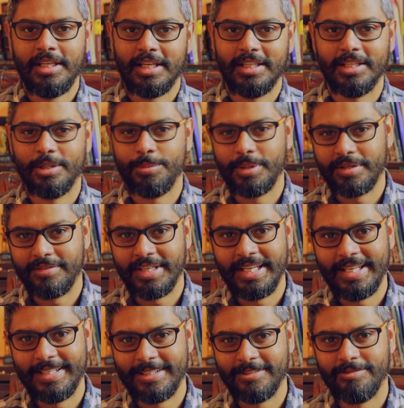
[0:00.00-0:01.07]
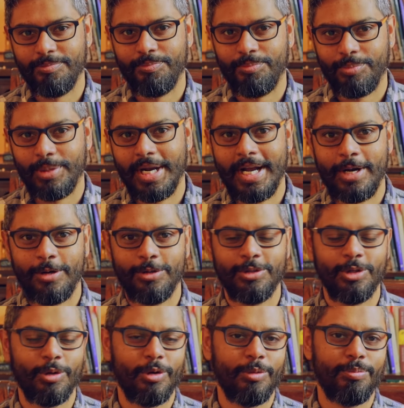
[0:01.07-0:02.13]
a little bit of a hint of
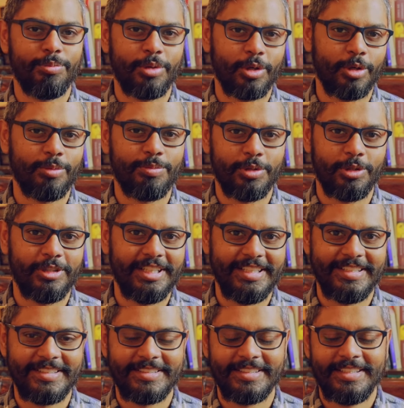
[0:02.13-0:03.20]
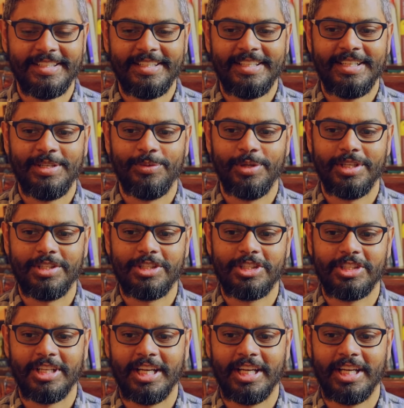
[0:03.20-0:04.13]
brown or purple in it, which